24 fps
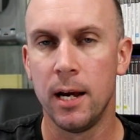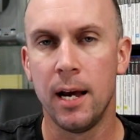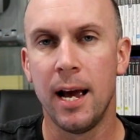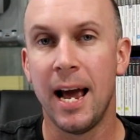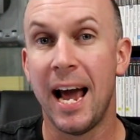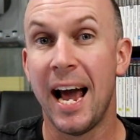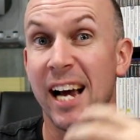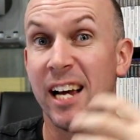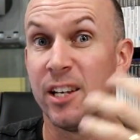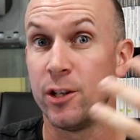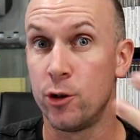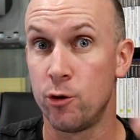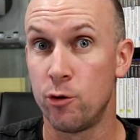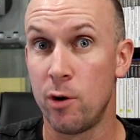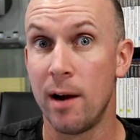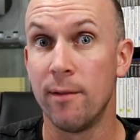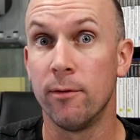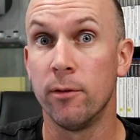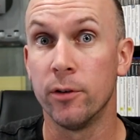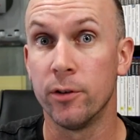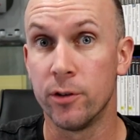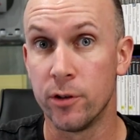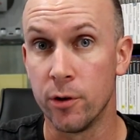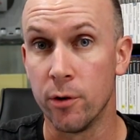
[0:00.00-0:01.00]
has
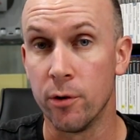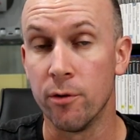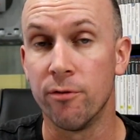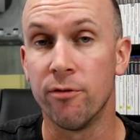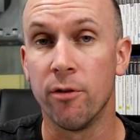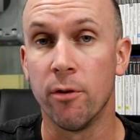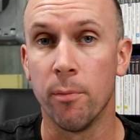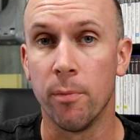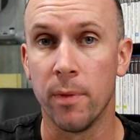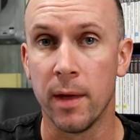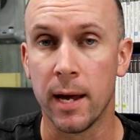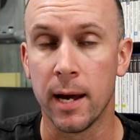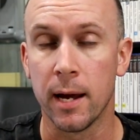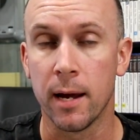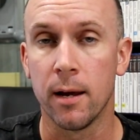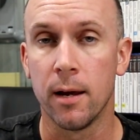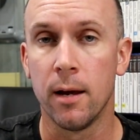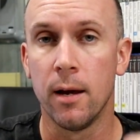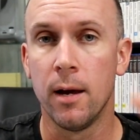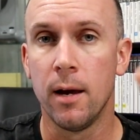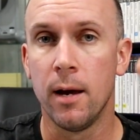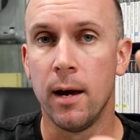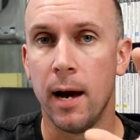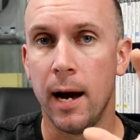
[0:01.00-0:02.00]
traveled to from there.
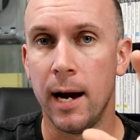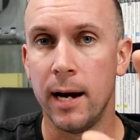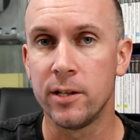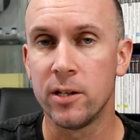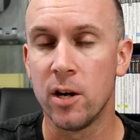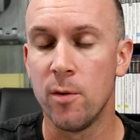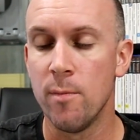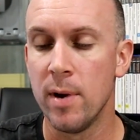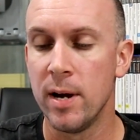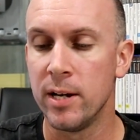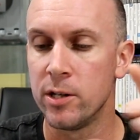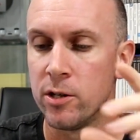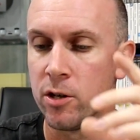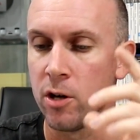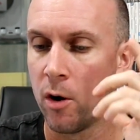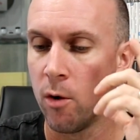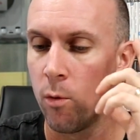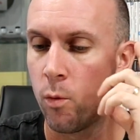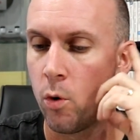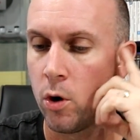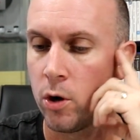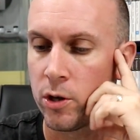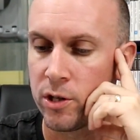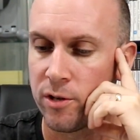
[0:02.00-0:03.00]
As I mentioned, I
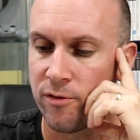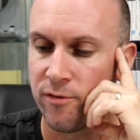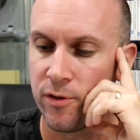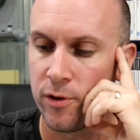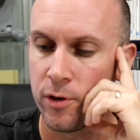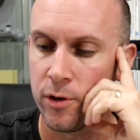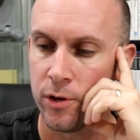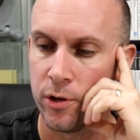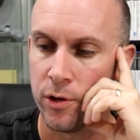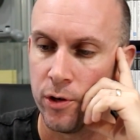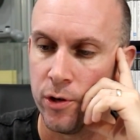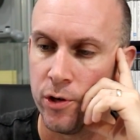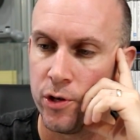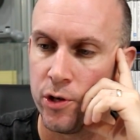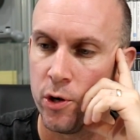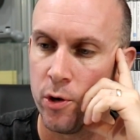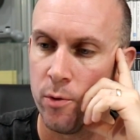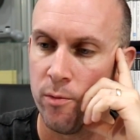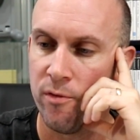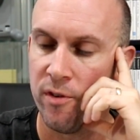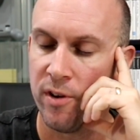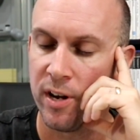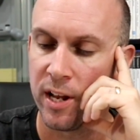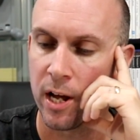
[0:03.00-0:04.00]
watched a few
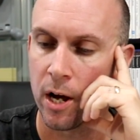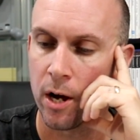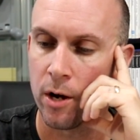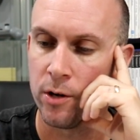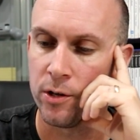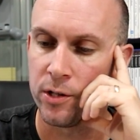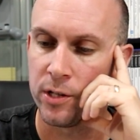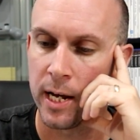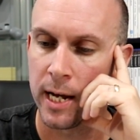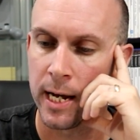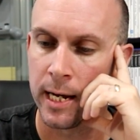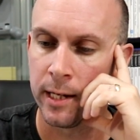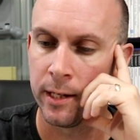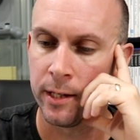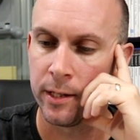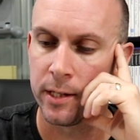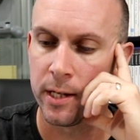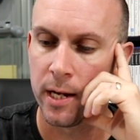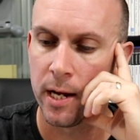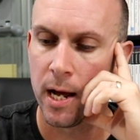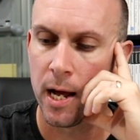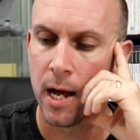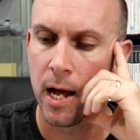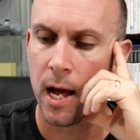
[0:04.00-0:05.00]
YouTube videos, and
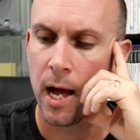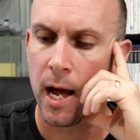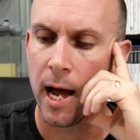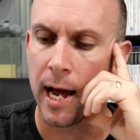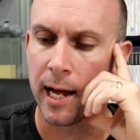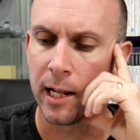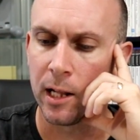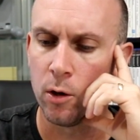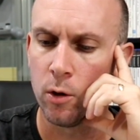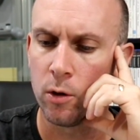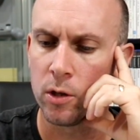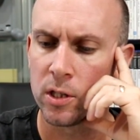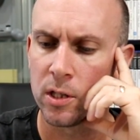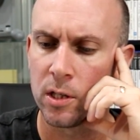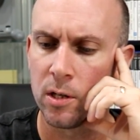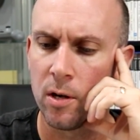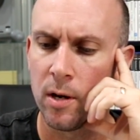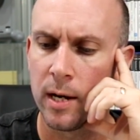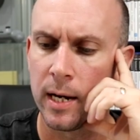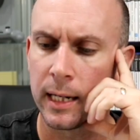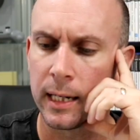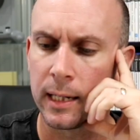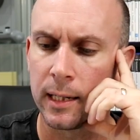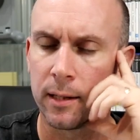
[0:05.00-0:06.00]
it looks
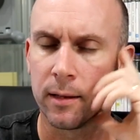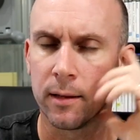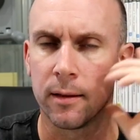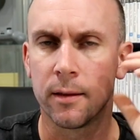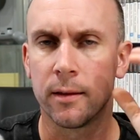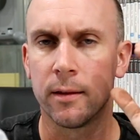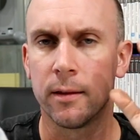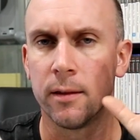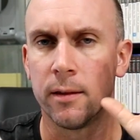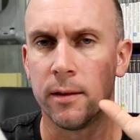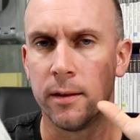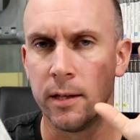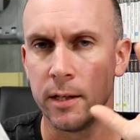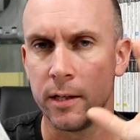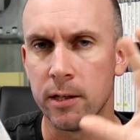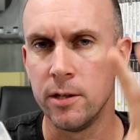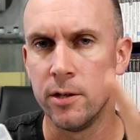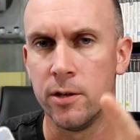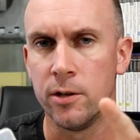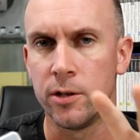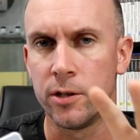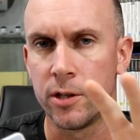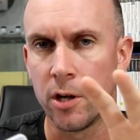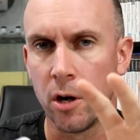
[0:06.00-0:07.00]
like this
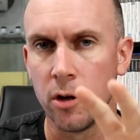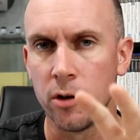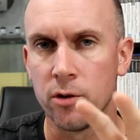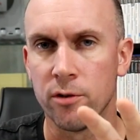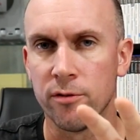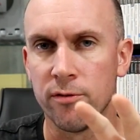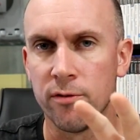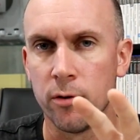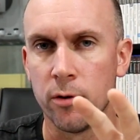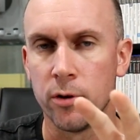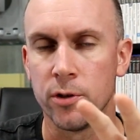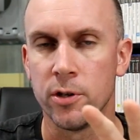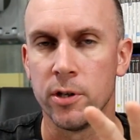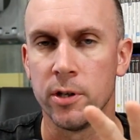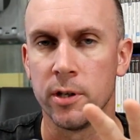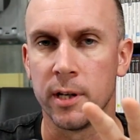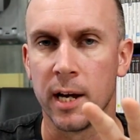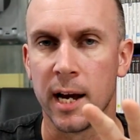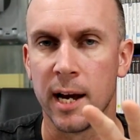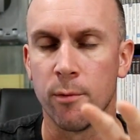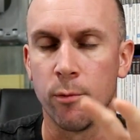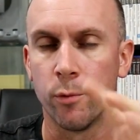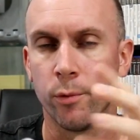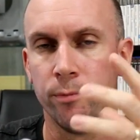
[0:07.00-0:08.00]
new Soldier of Fortune
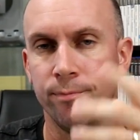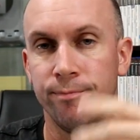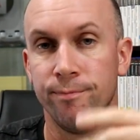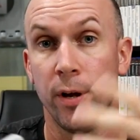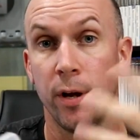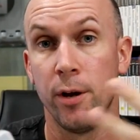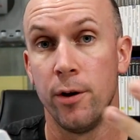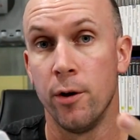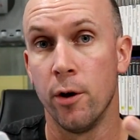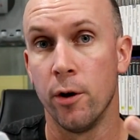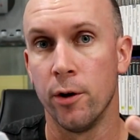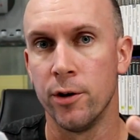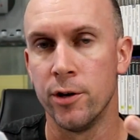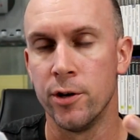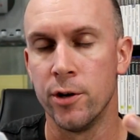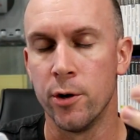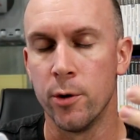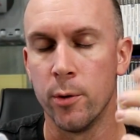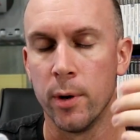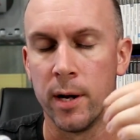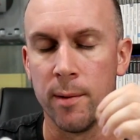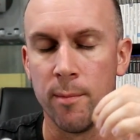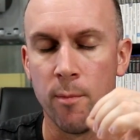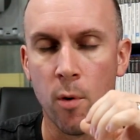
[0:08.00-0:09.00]
game, well, not
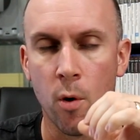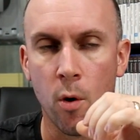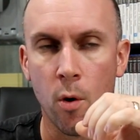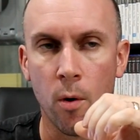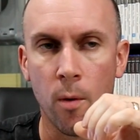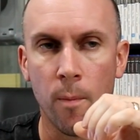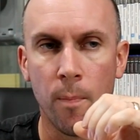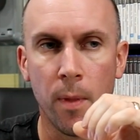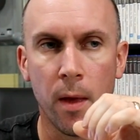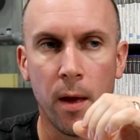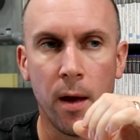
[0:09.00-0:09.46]
new anymore,